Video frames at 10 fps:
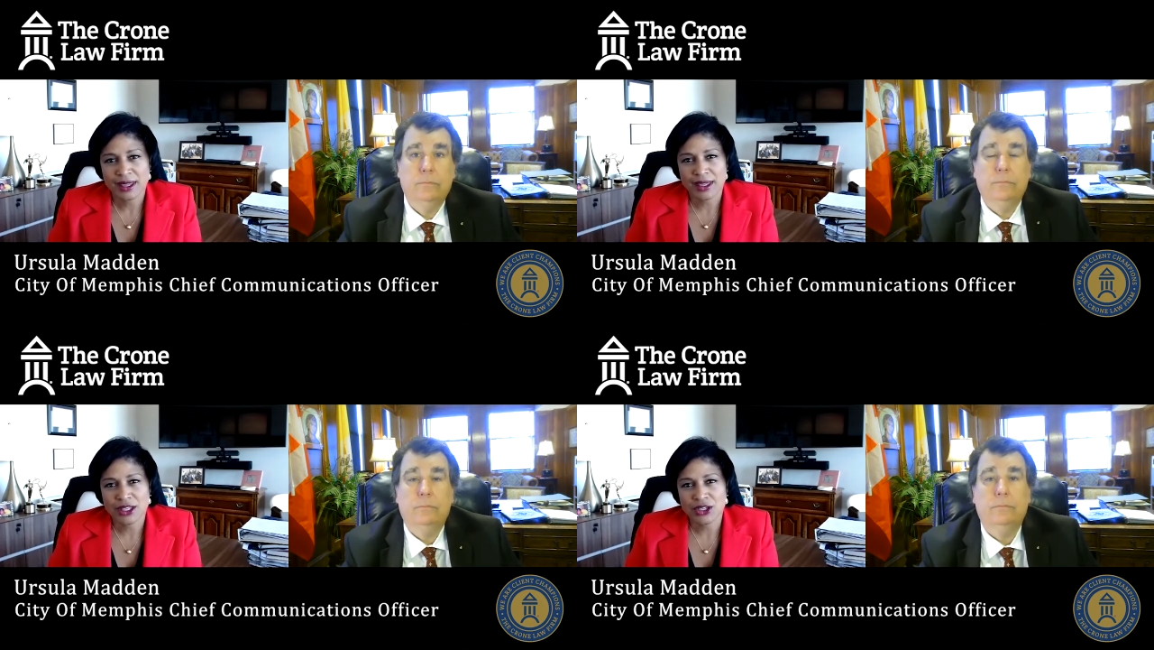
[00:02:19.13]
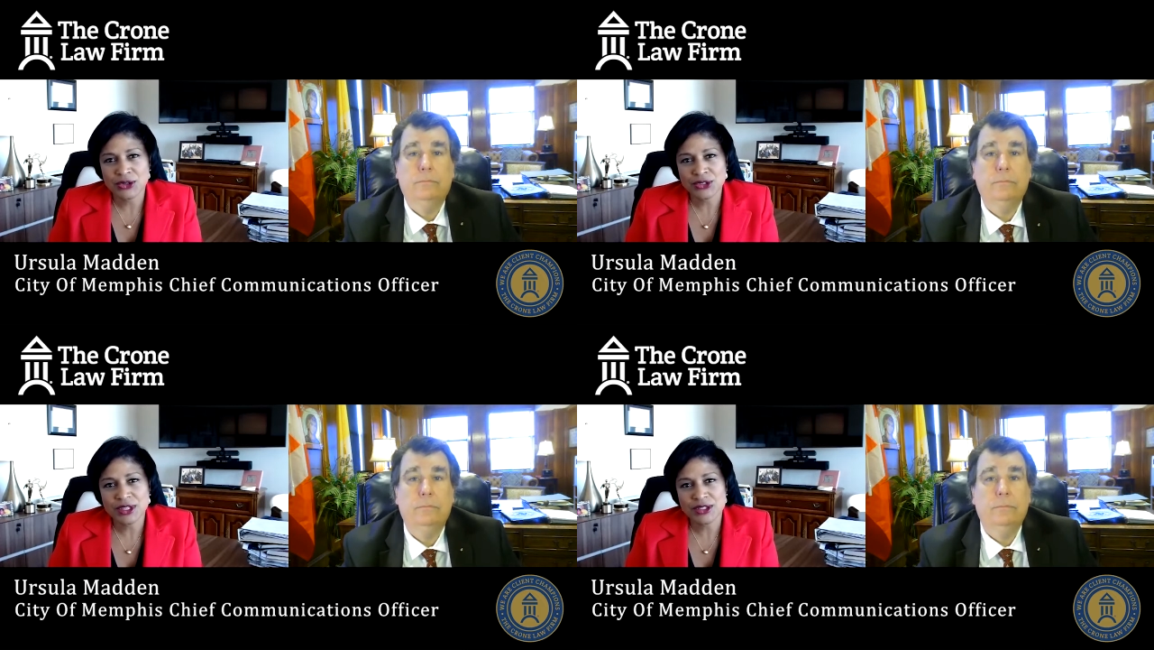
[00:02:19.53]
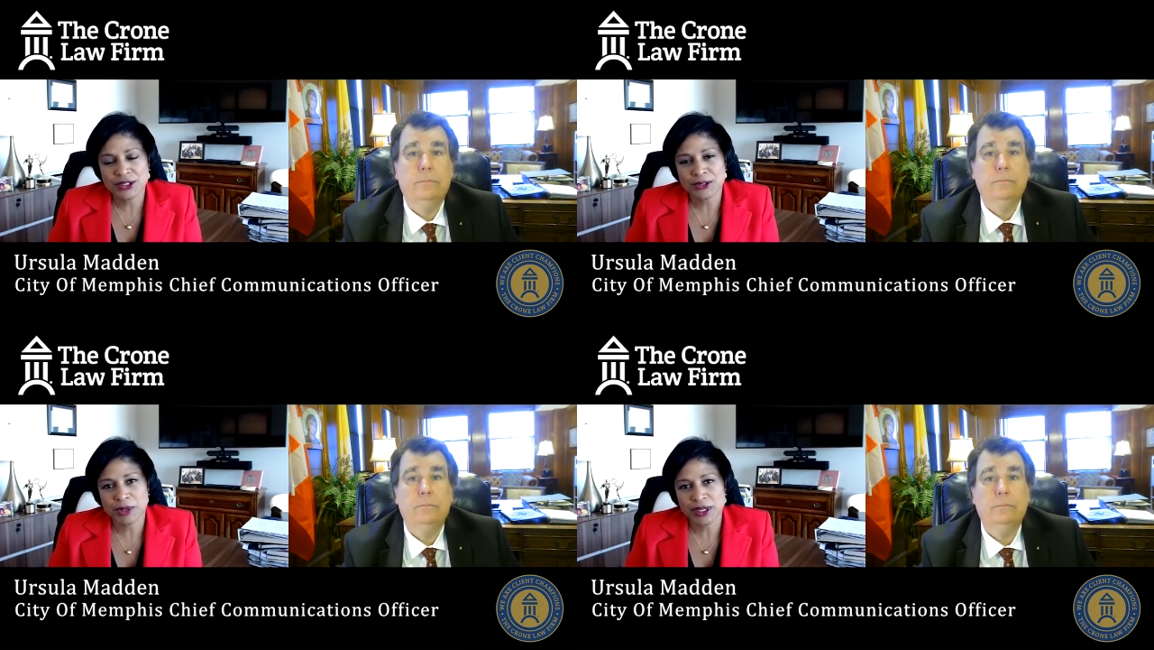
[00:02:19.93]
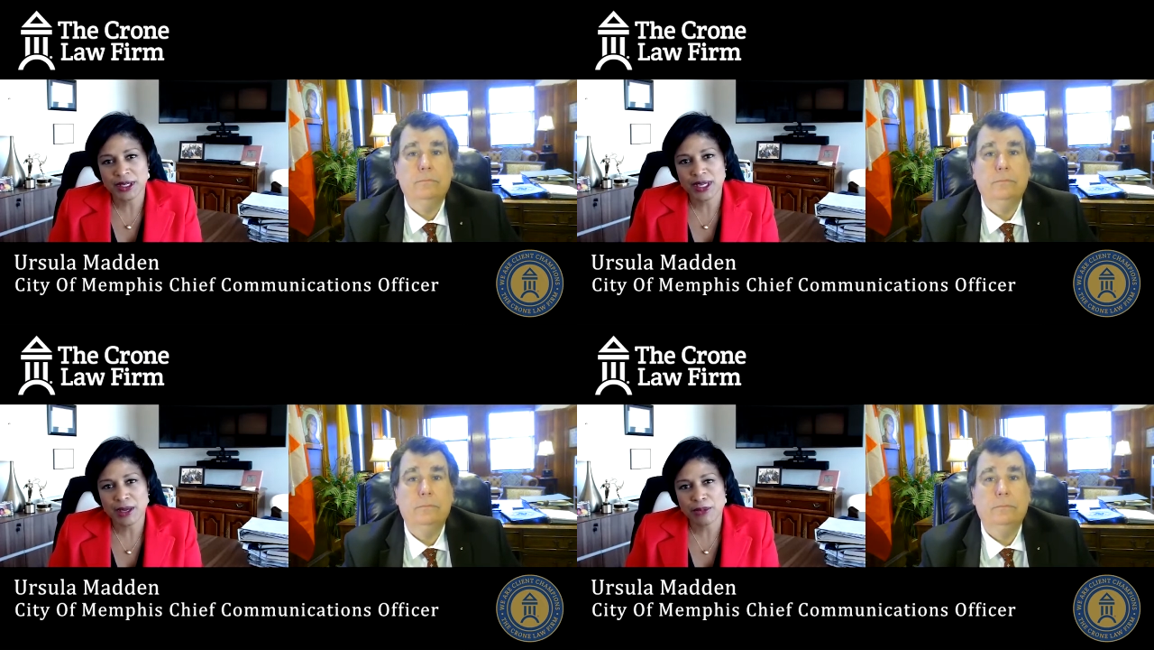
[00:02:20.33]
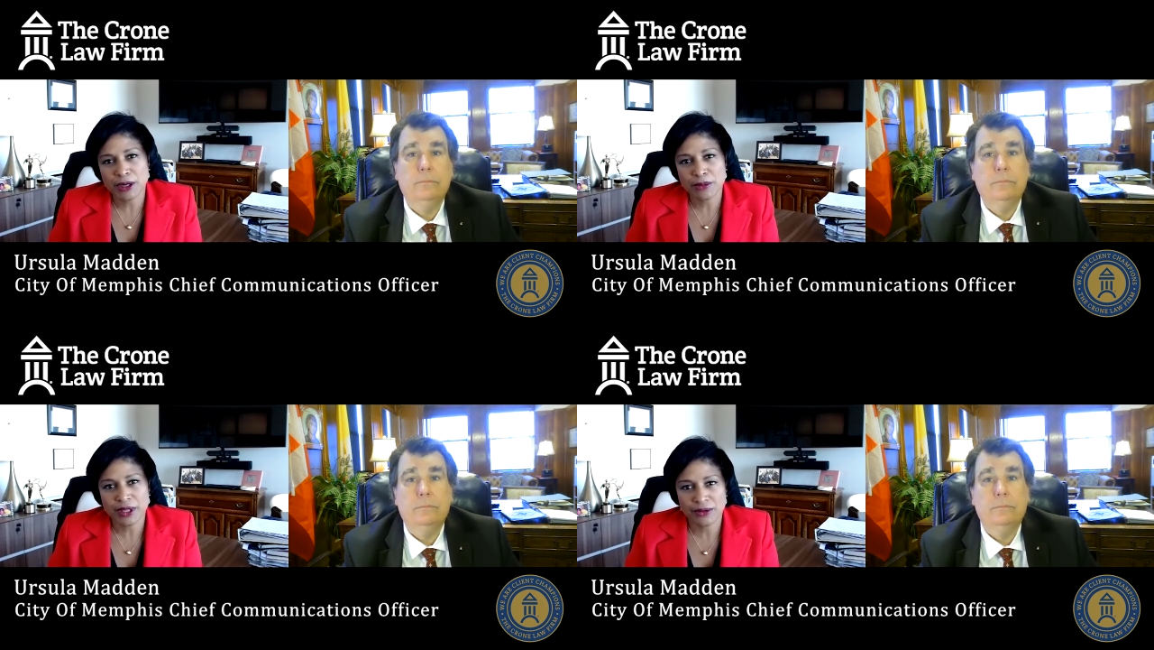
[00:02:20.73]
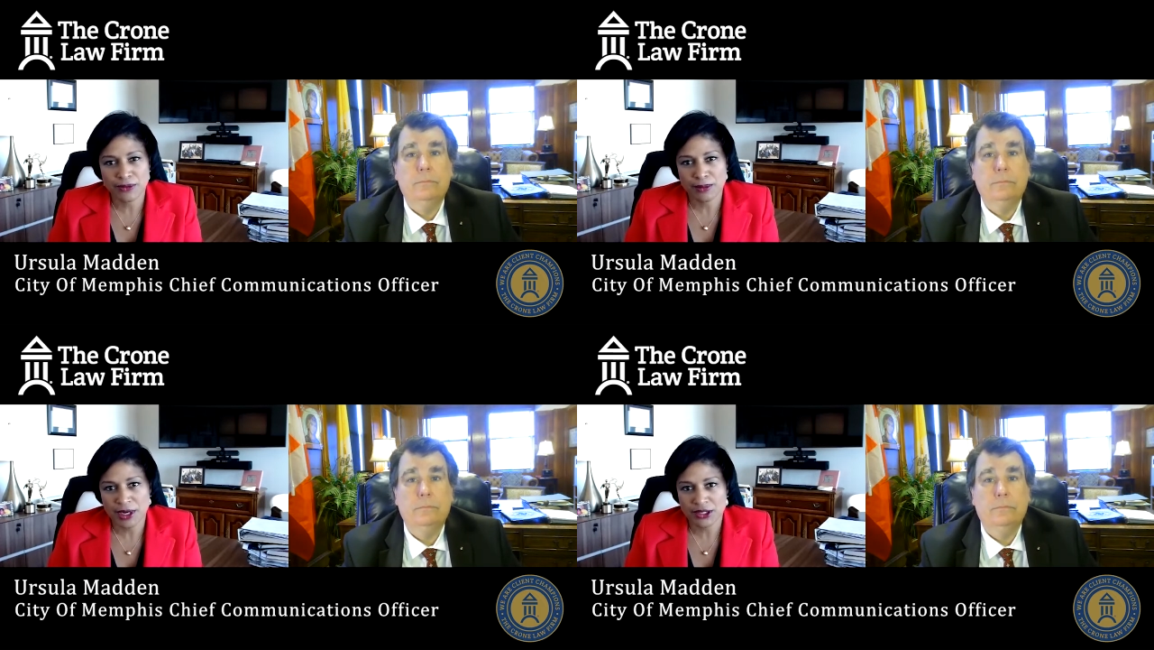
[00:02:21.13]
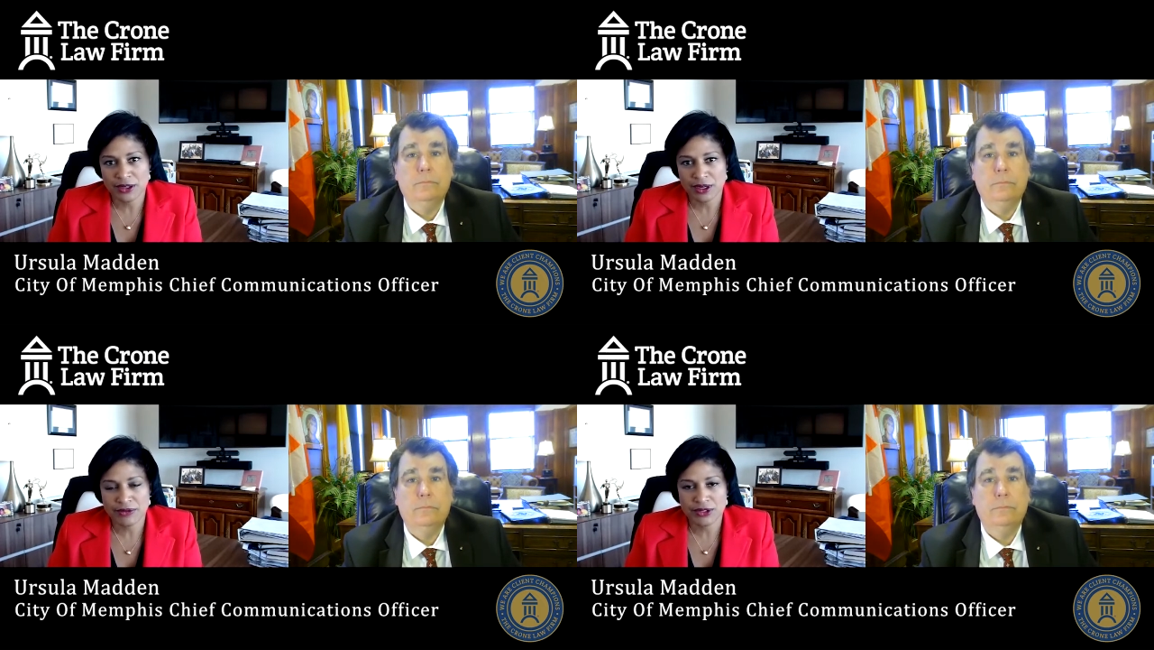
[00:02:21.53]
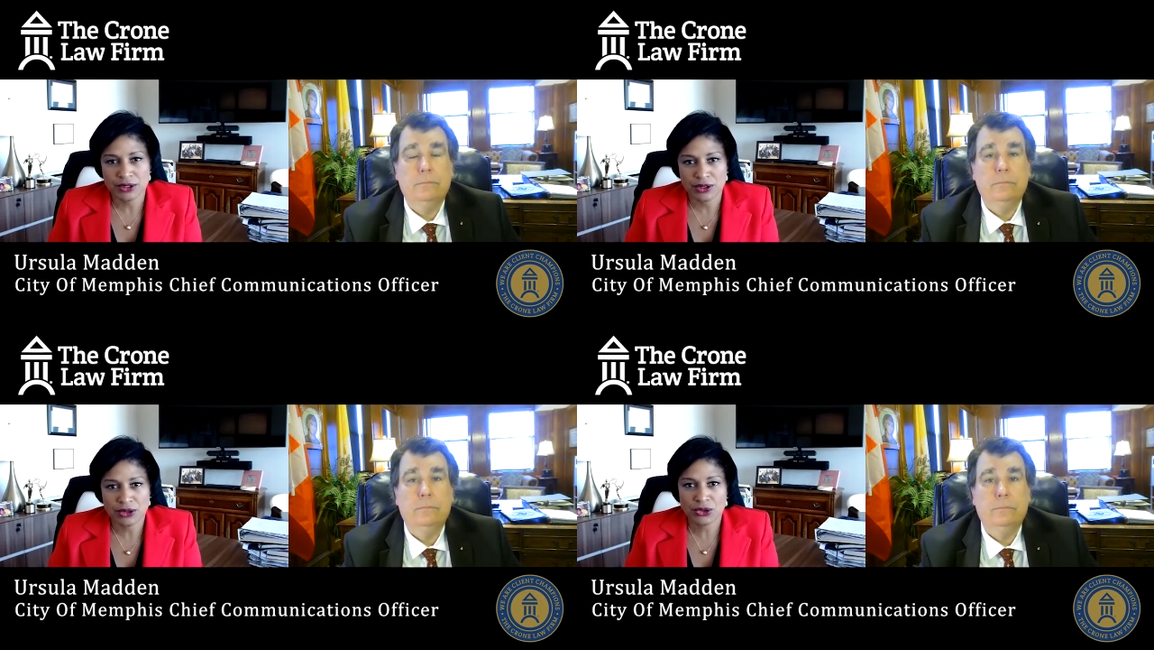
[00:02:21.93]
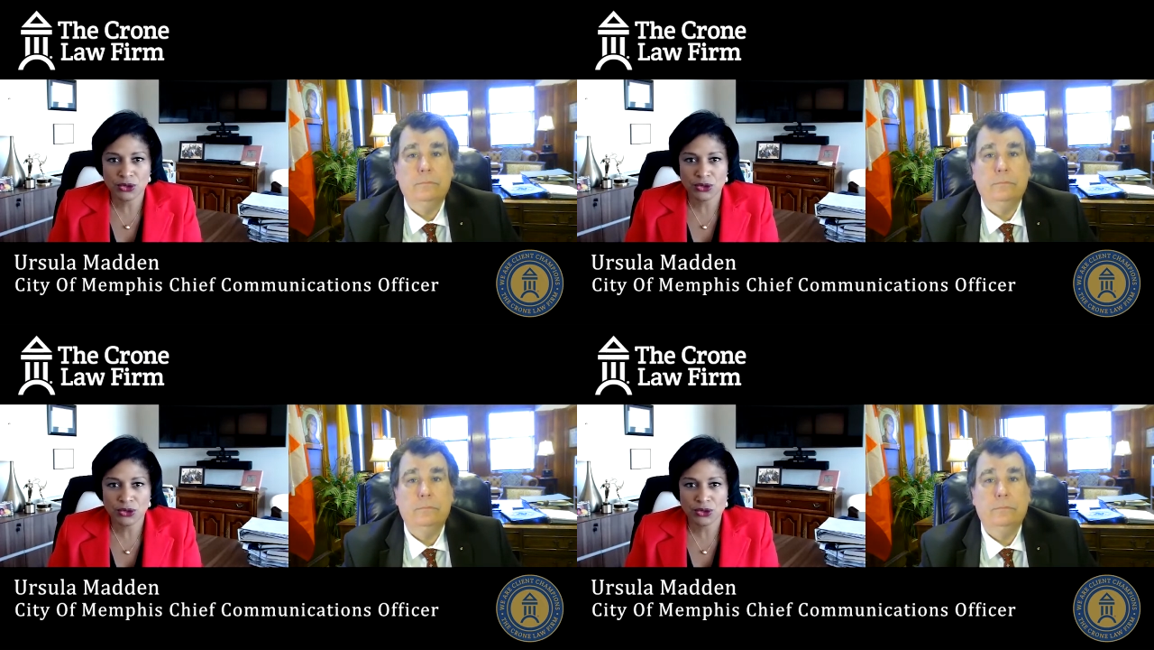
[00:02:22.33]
Speaker 1: It used to just be a public information officer